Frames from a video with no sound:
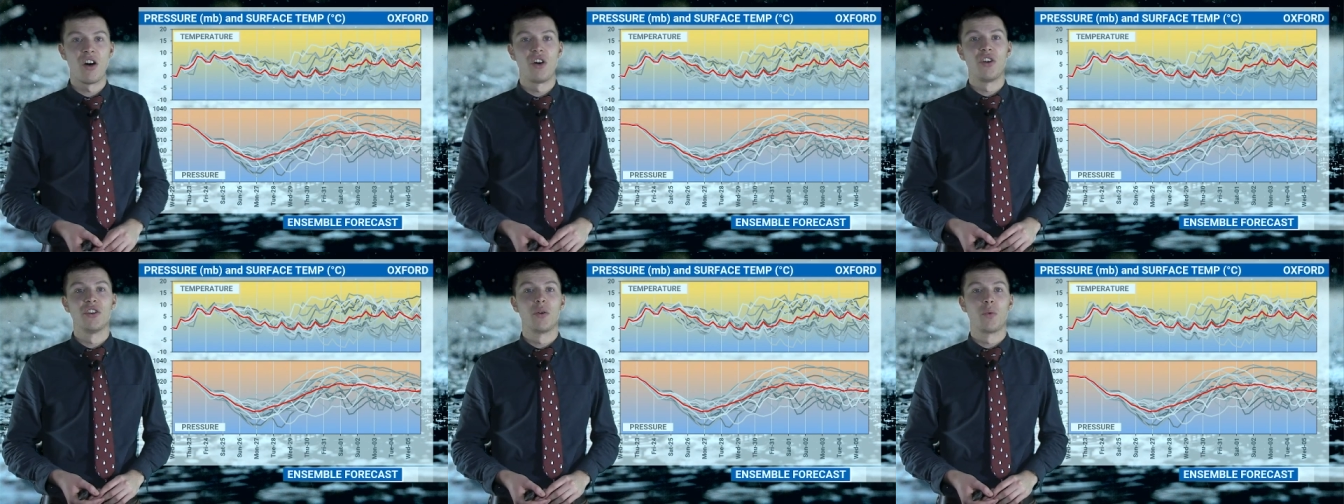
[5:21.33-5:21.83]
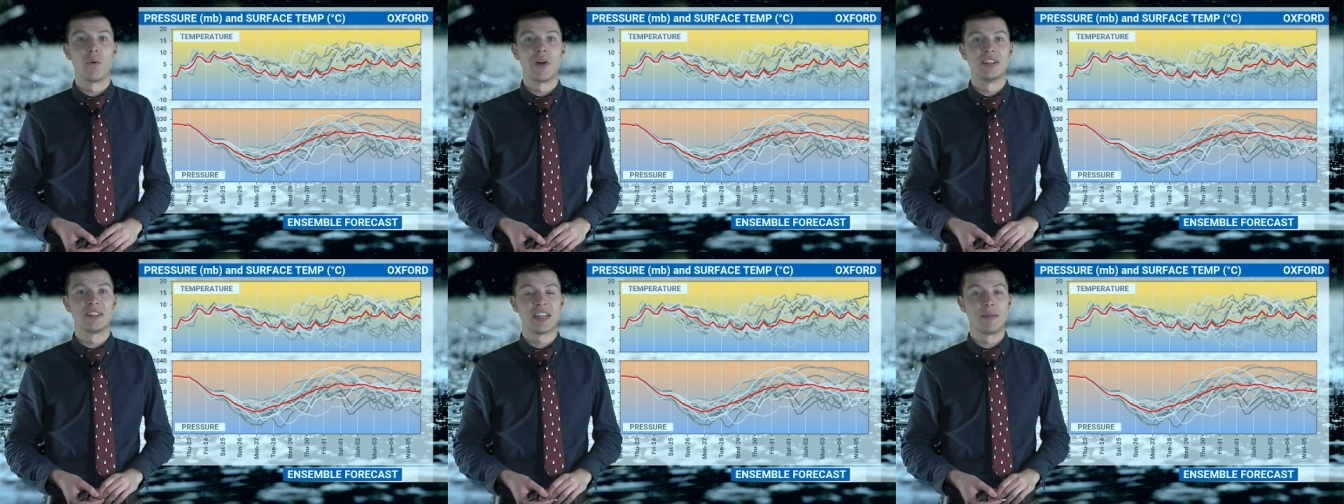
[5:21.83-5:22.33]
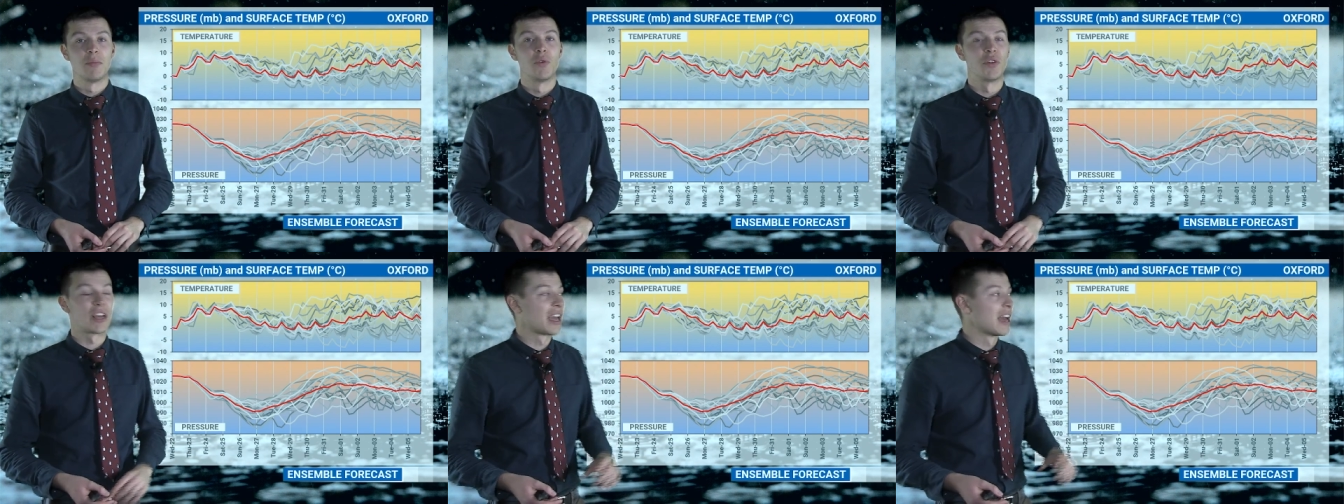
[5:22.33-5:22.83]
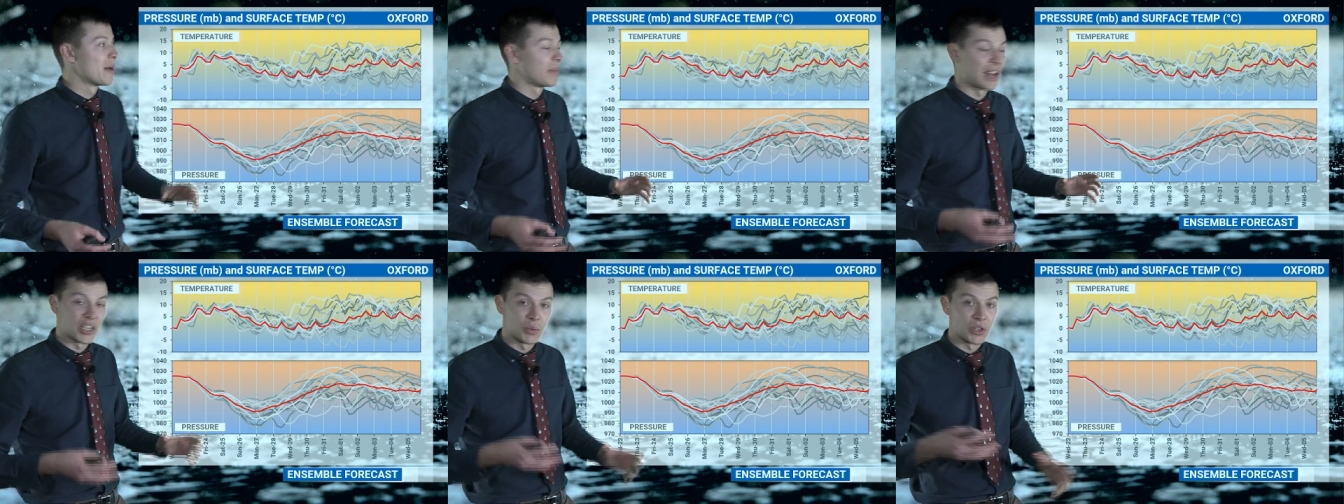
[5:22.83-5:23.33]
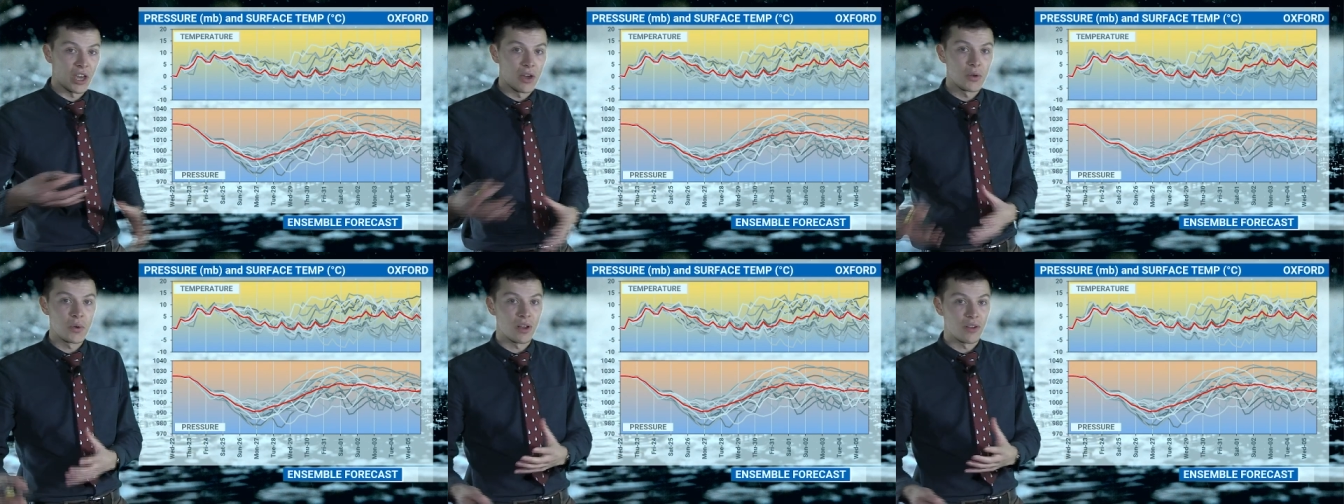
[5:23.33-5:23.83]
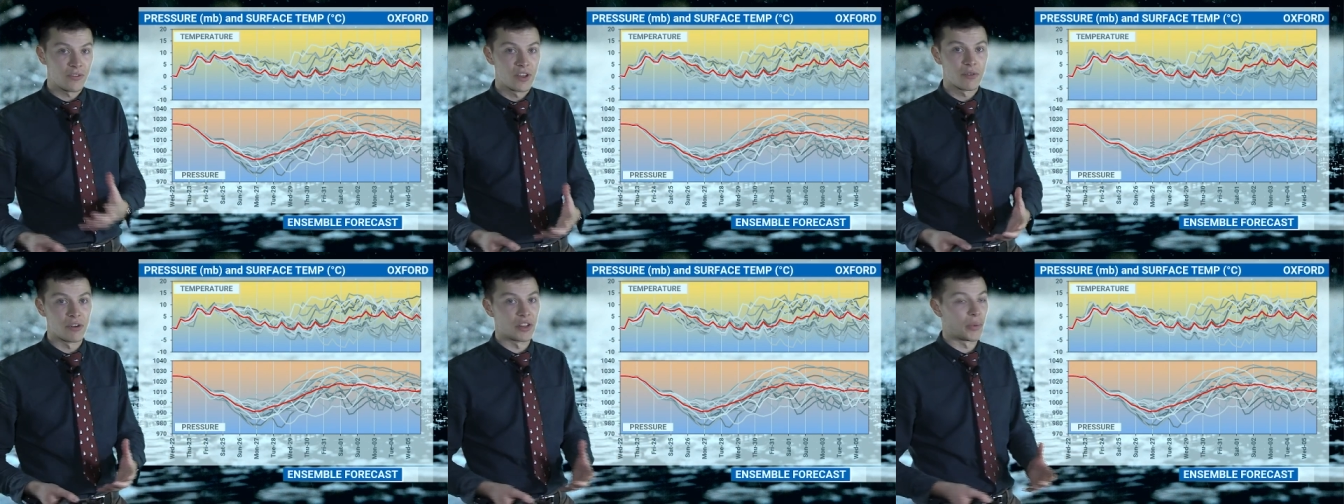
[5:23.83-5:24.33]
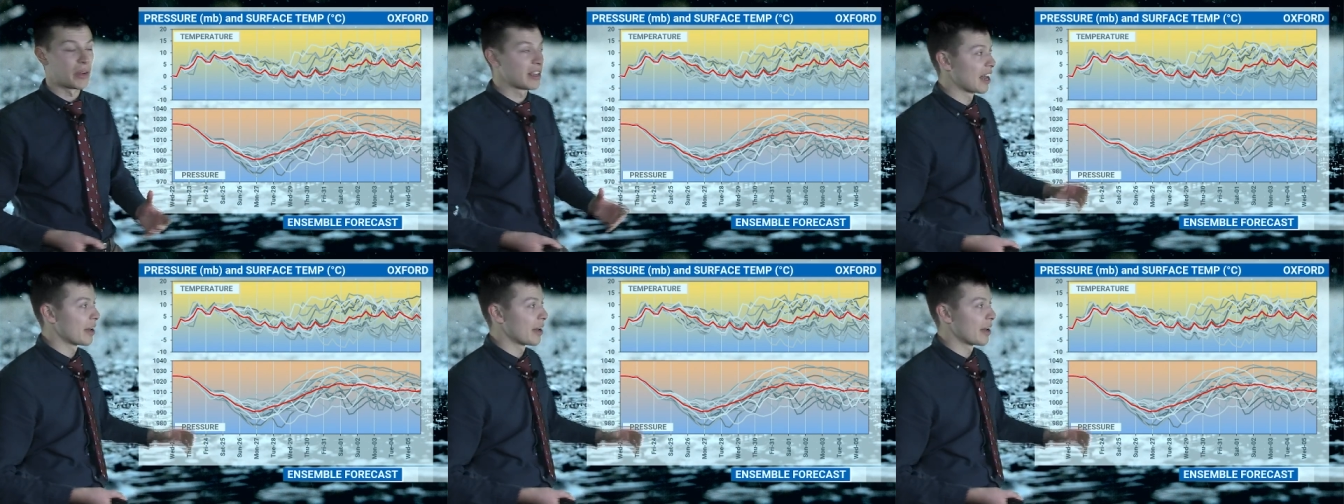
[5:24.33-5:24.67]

on Wednesday morning. But as we go further on in the week,